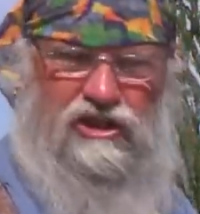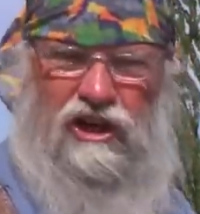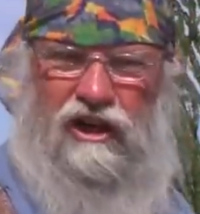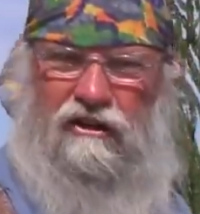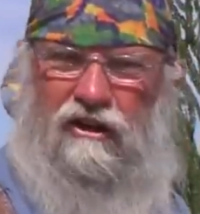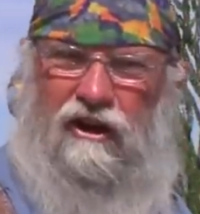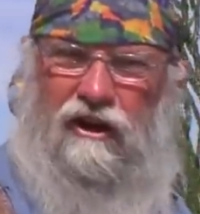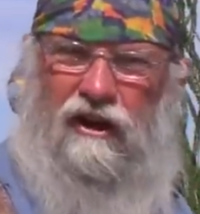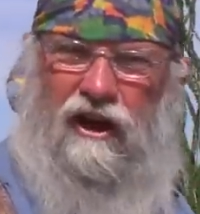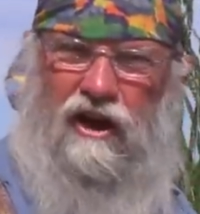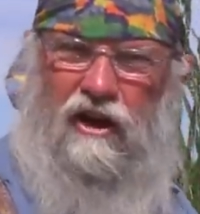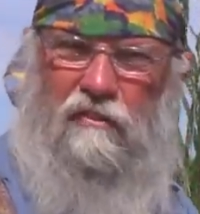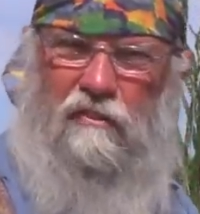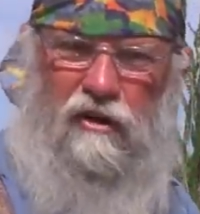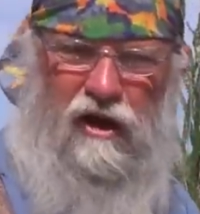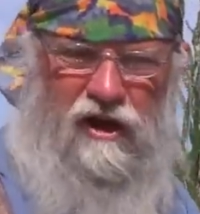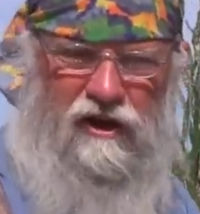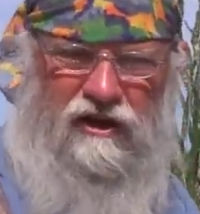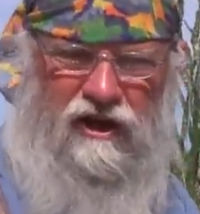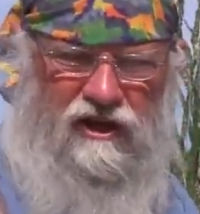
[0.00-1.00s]
your cigarette lighter
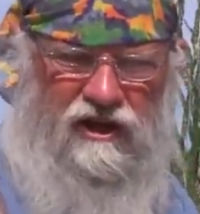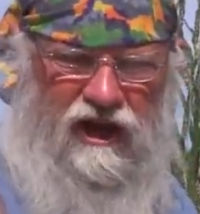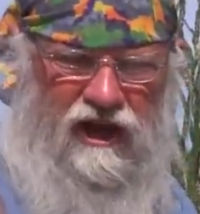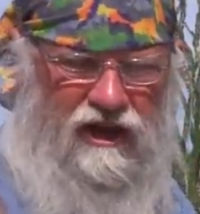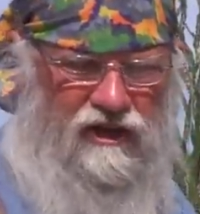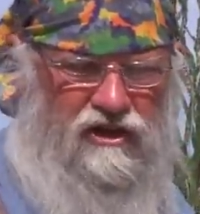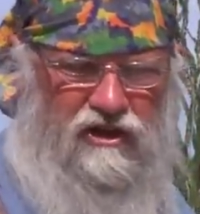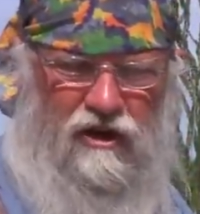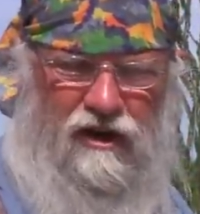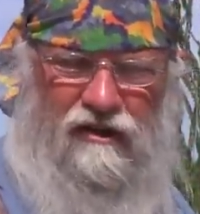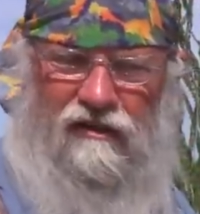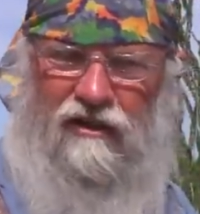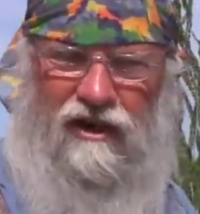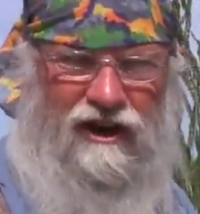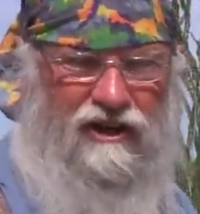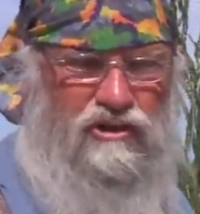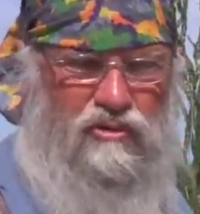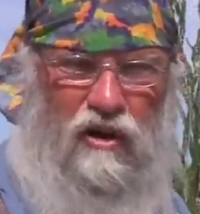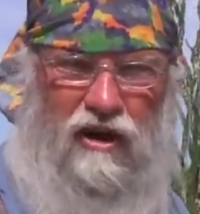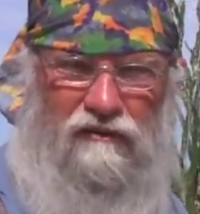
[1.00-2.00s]
plug. Again, you know, a
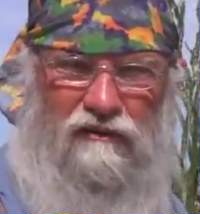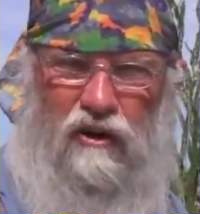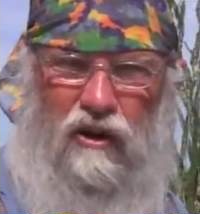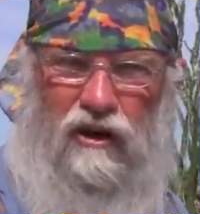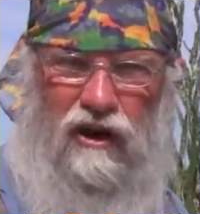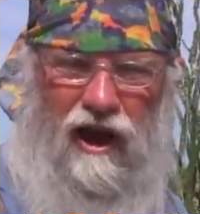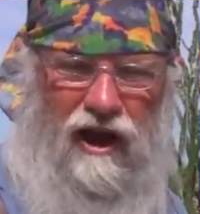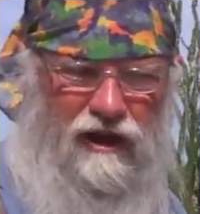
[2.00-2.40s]
lot of 12 volt